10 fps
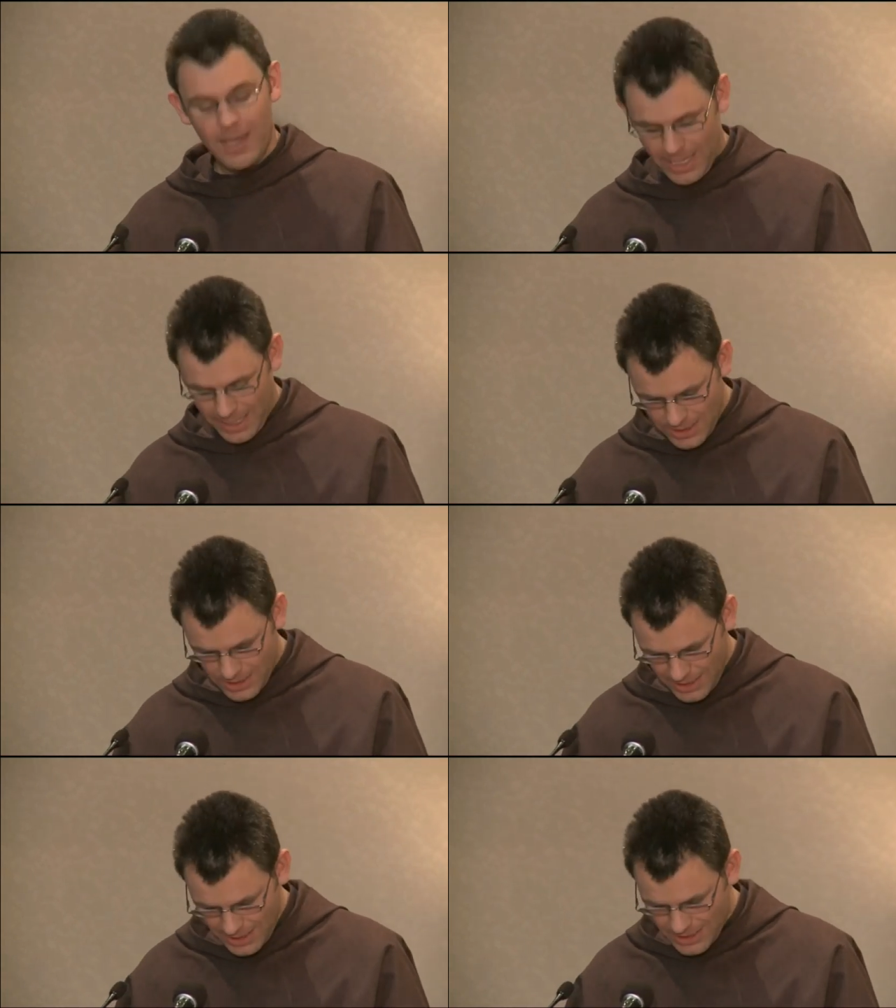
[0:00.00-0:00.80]
And
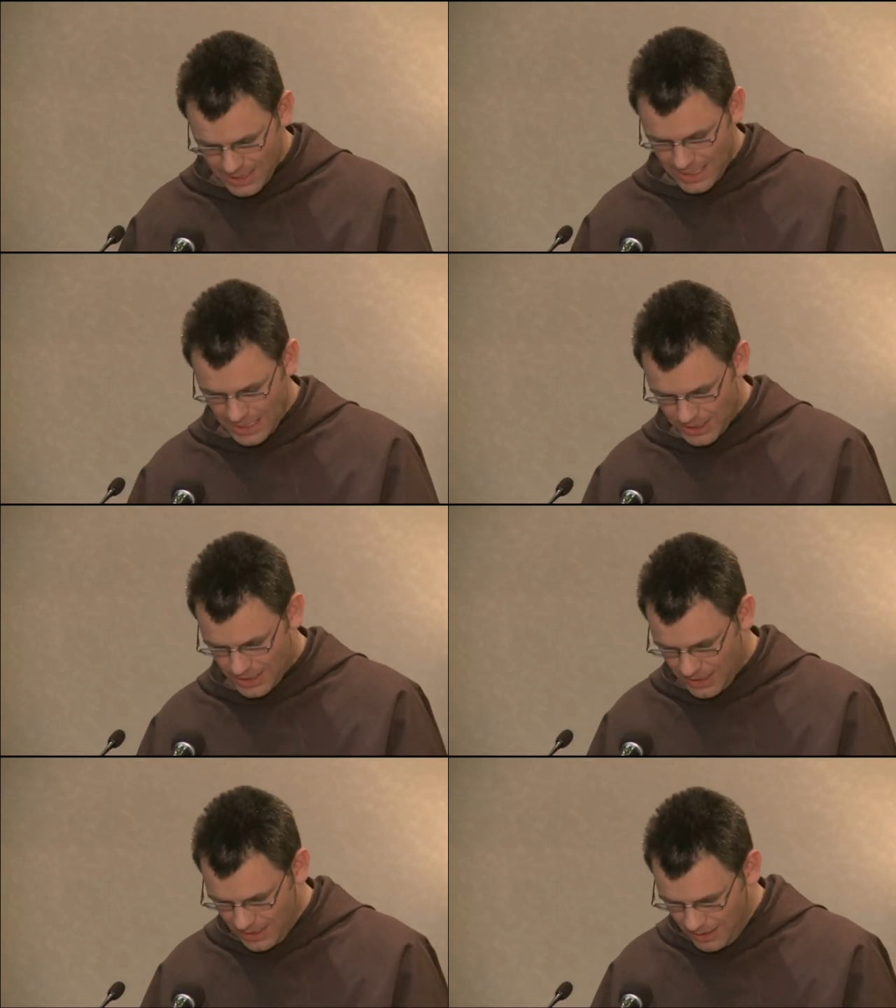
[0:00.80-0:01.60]
indeed,
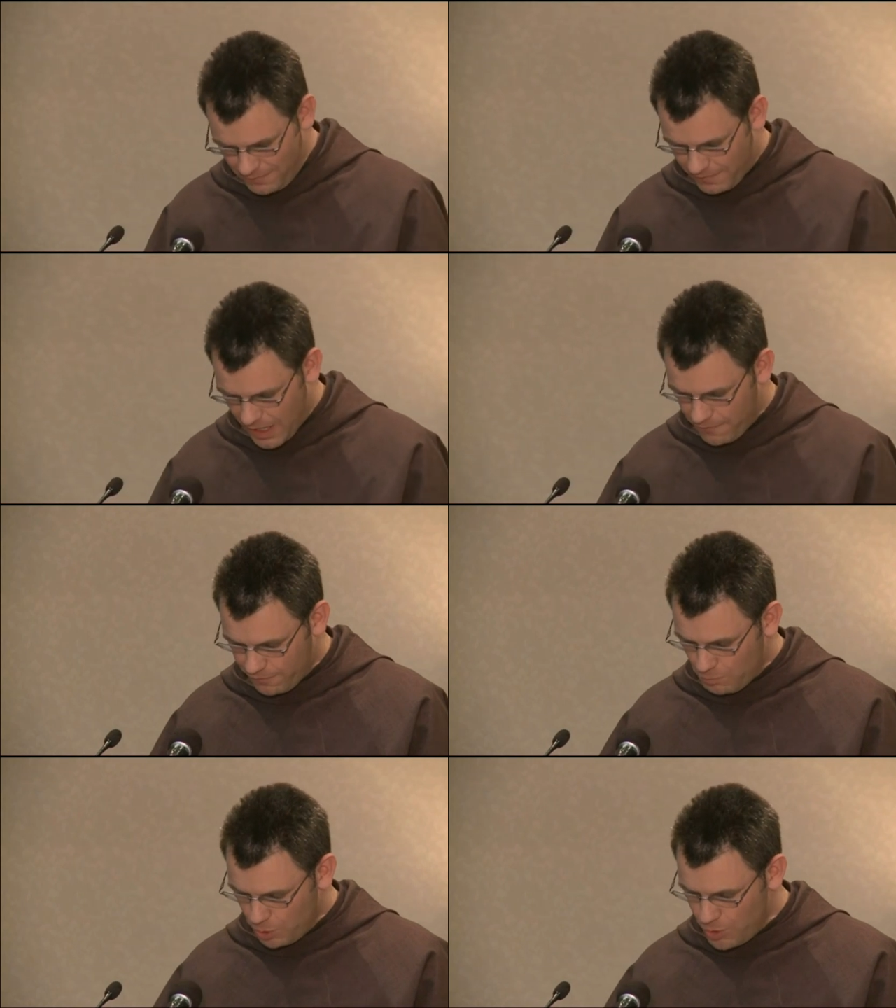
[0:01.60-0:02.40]
far
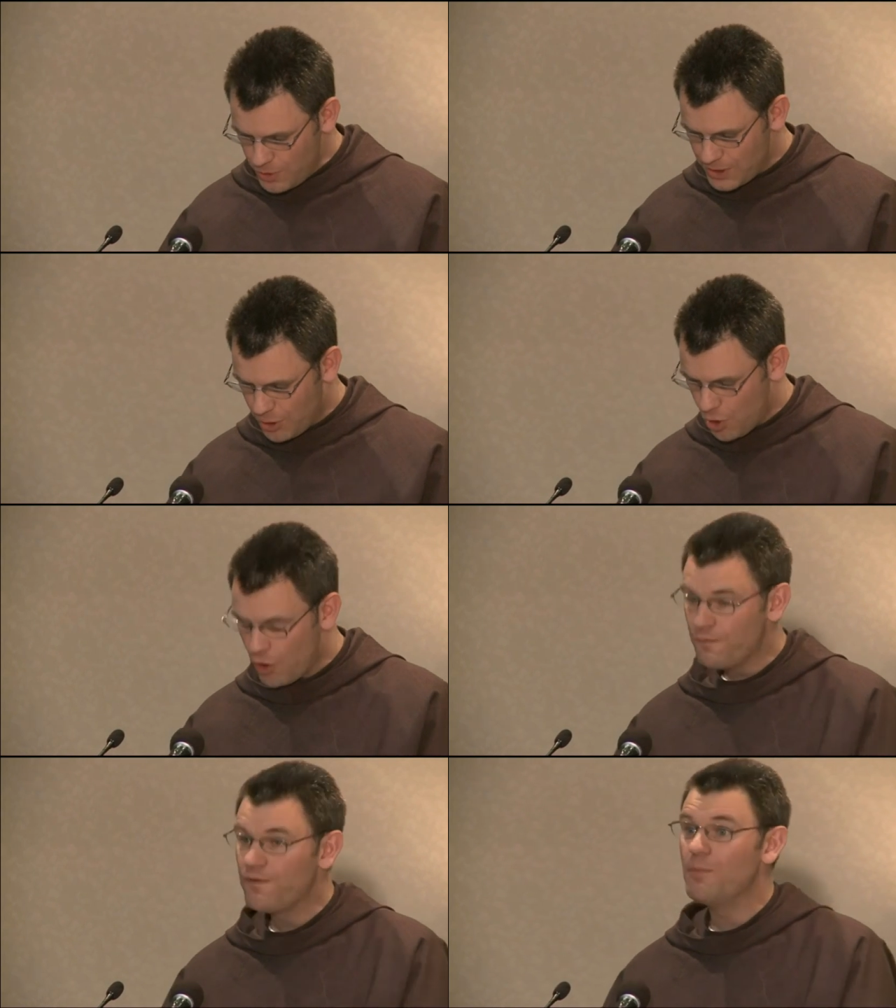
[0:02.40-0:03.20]
from losing
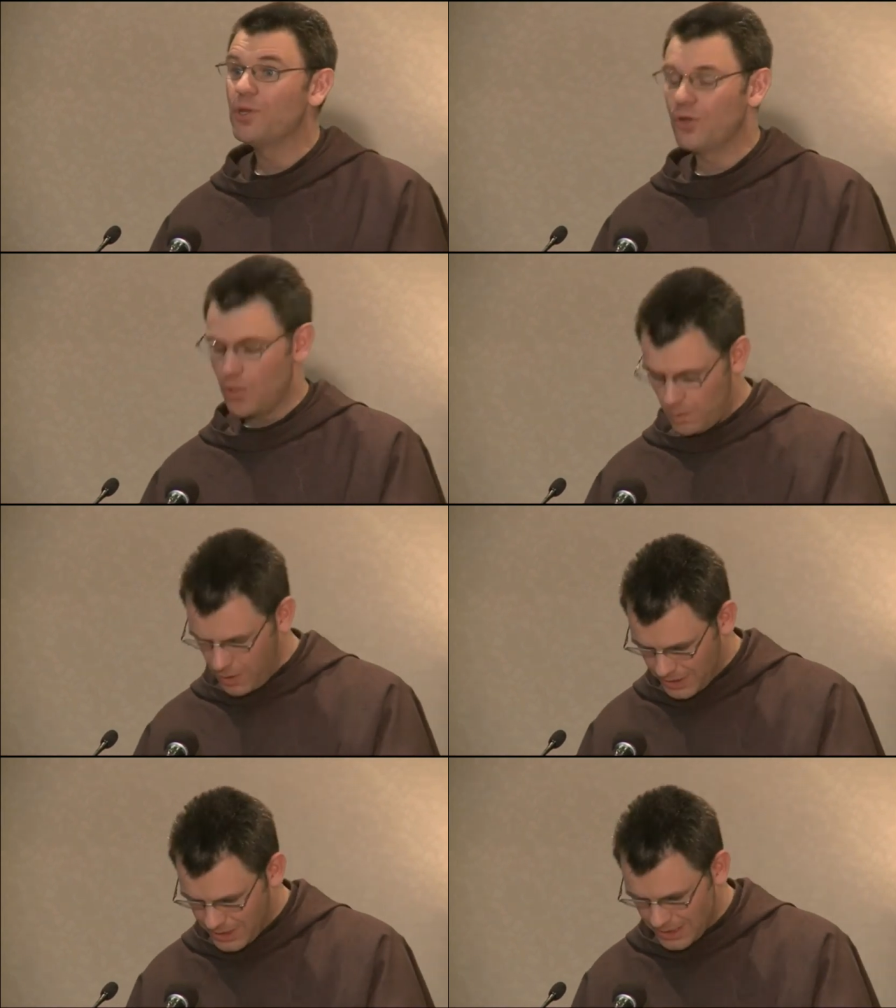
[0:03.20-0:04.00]
her feminine
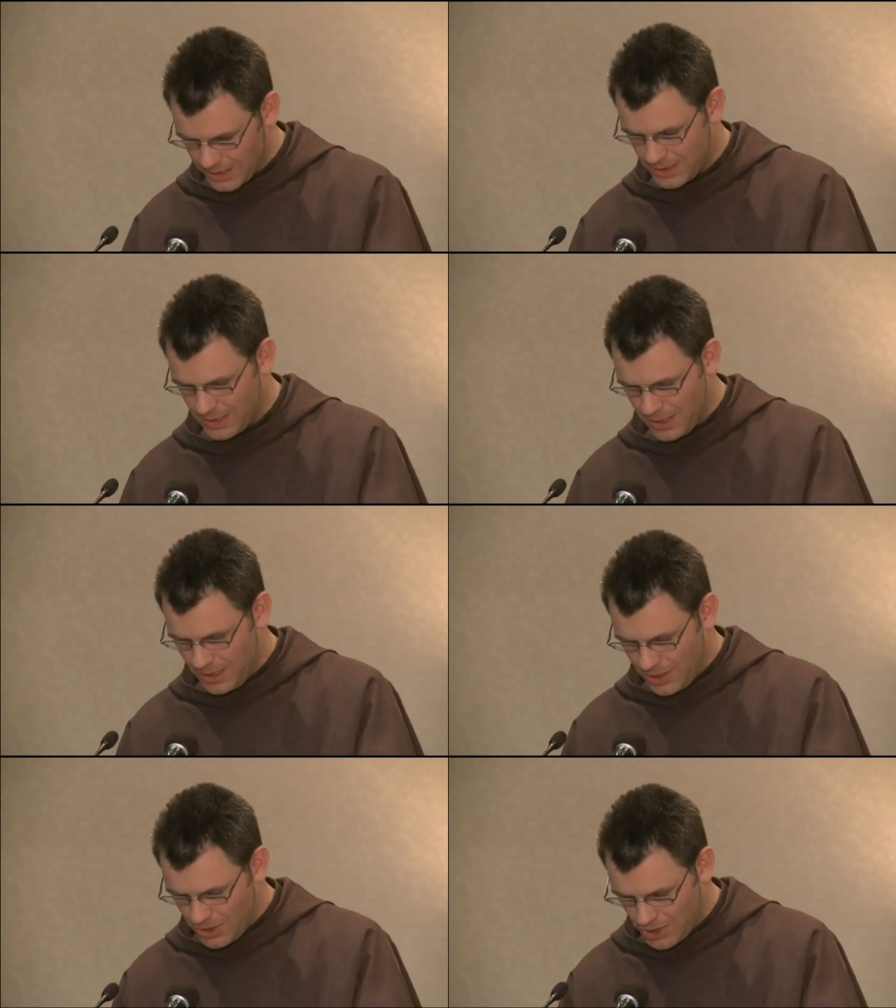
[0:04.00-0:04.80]
qualities,
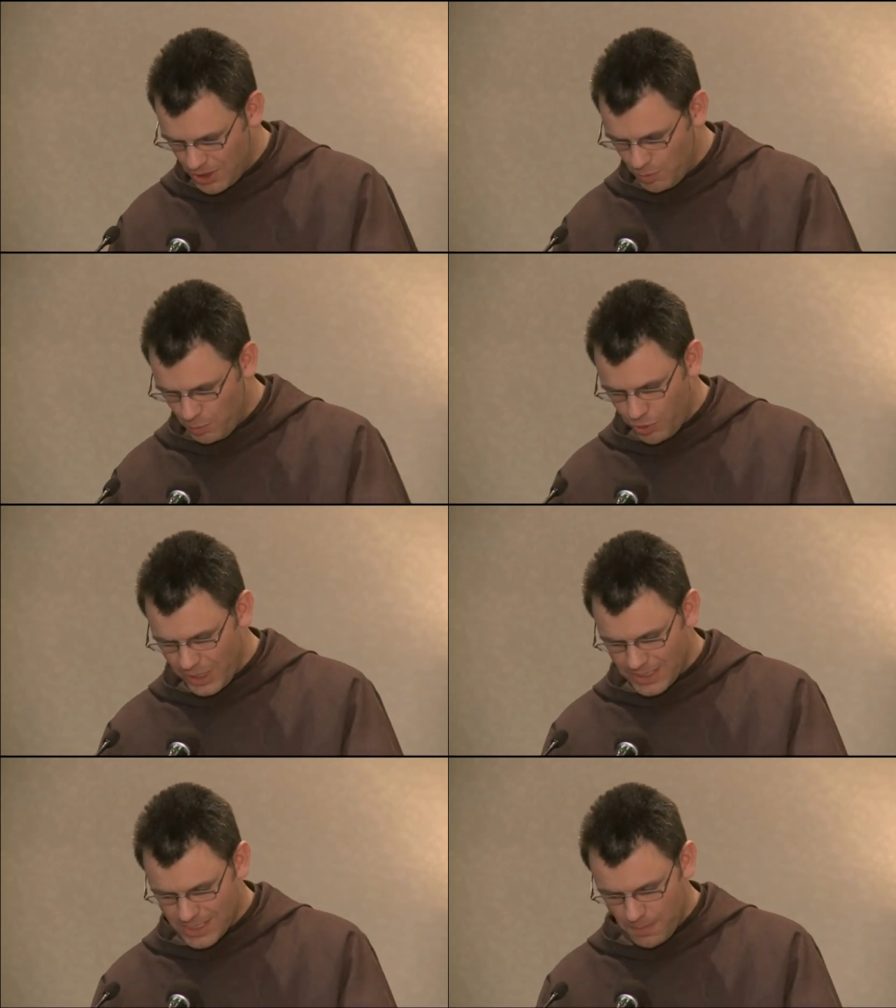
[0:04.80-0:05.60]
she would
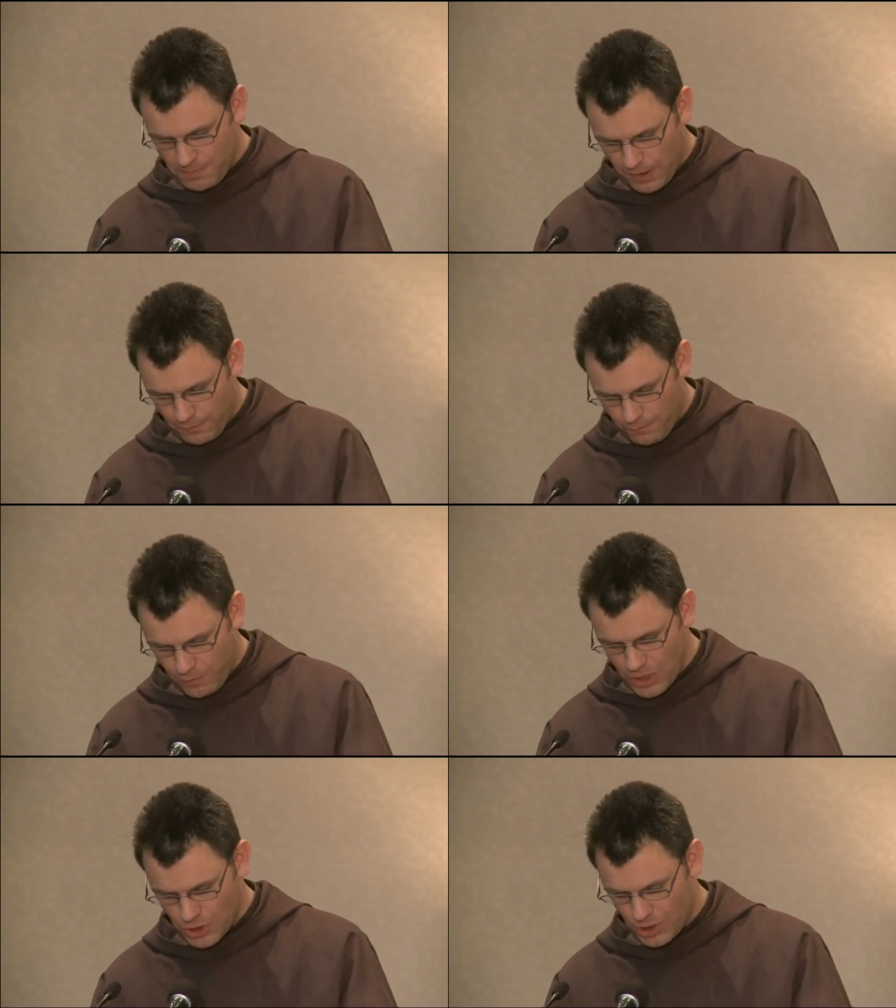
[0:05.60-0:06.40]
bring something
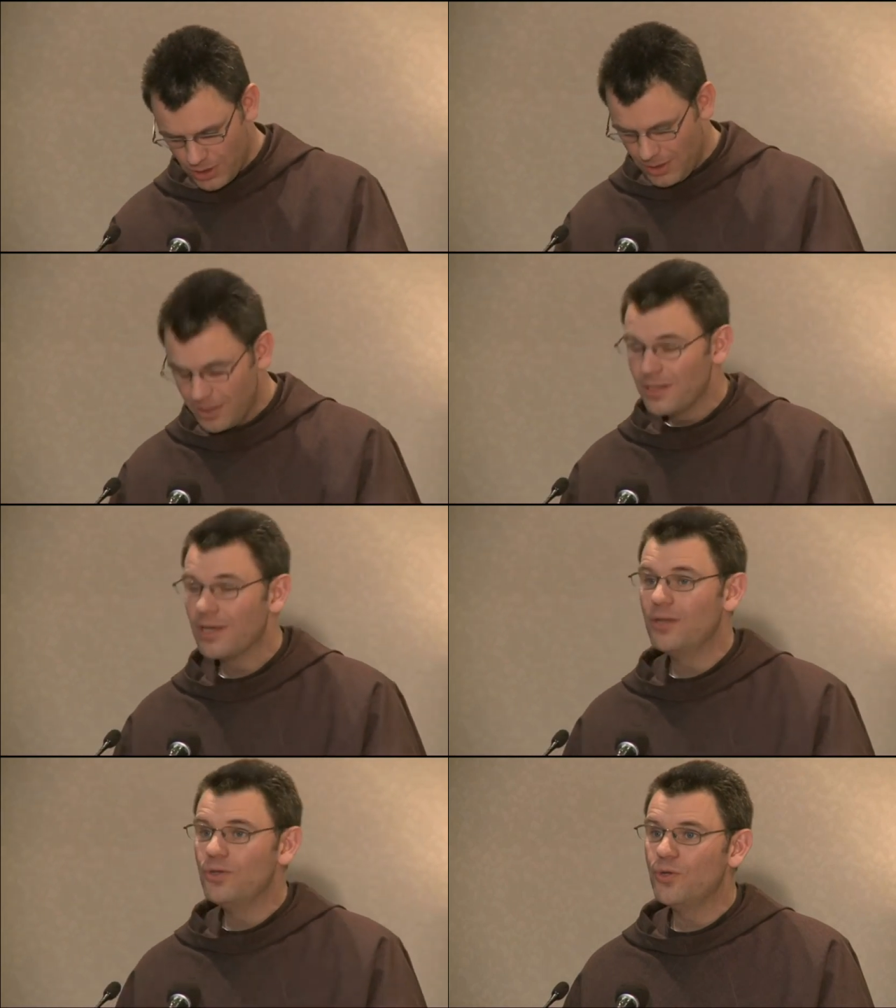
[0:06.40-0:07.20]
fresh
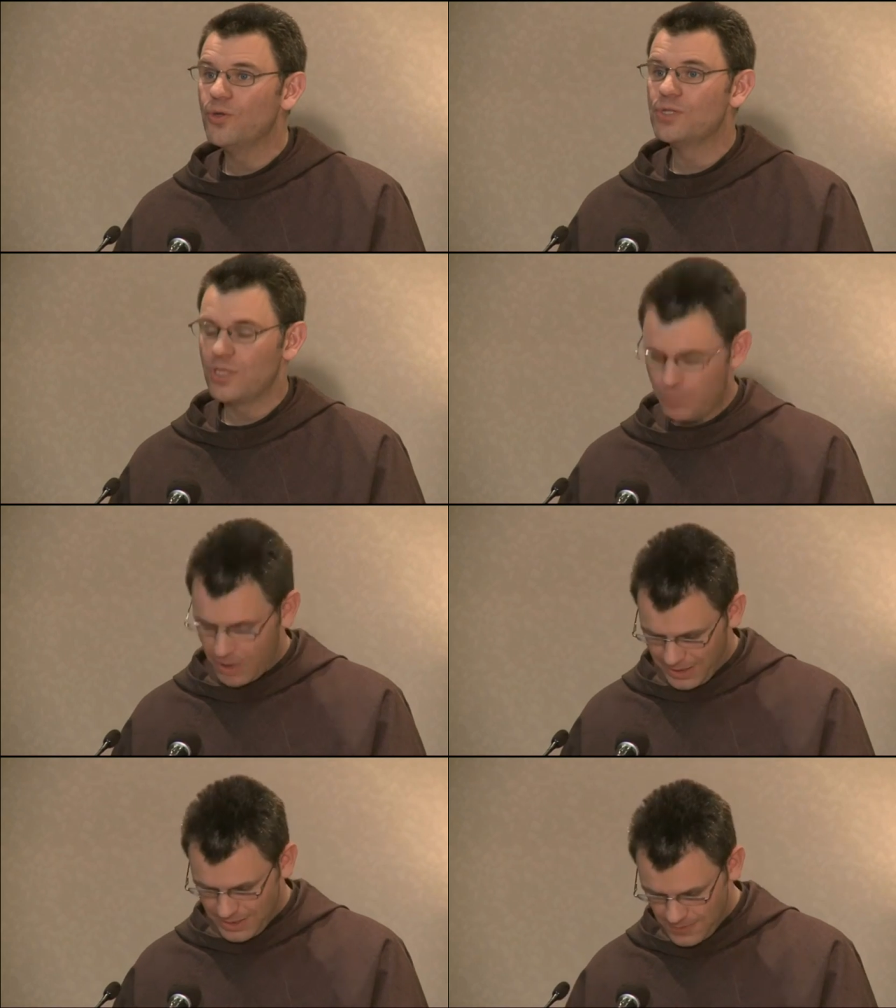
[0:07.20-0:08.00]
and new to the
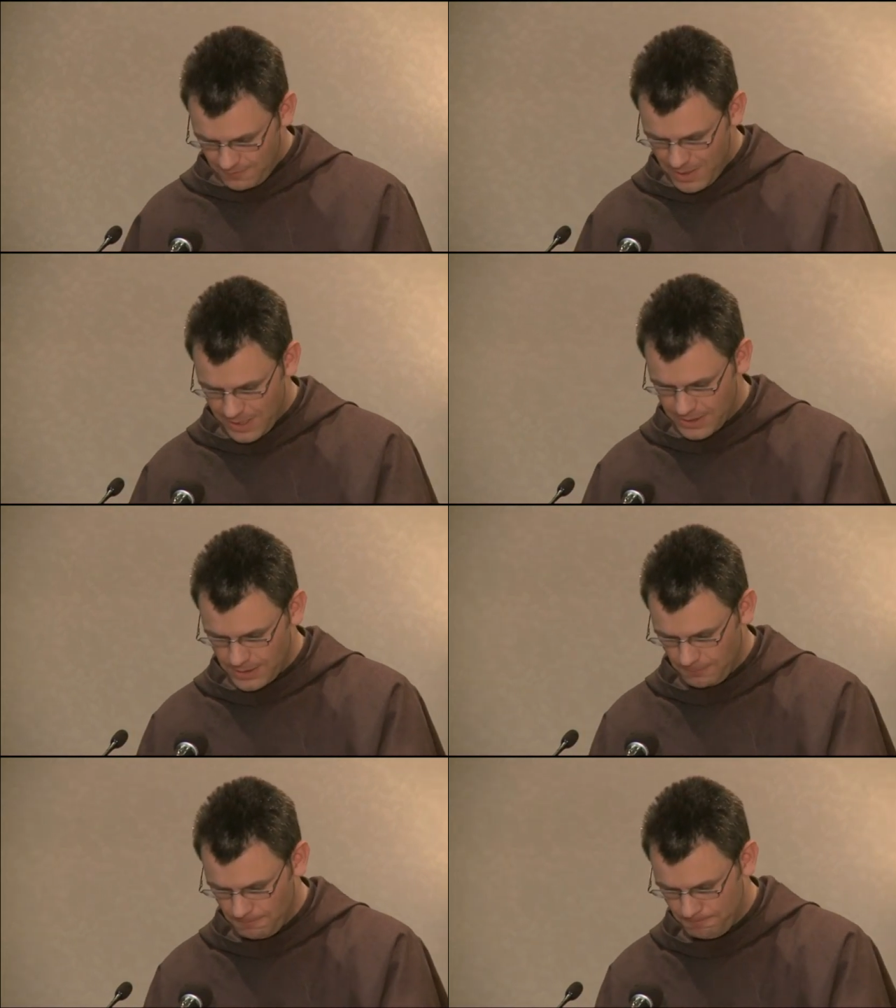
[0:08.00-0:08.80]
practice of medicine.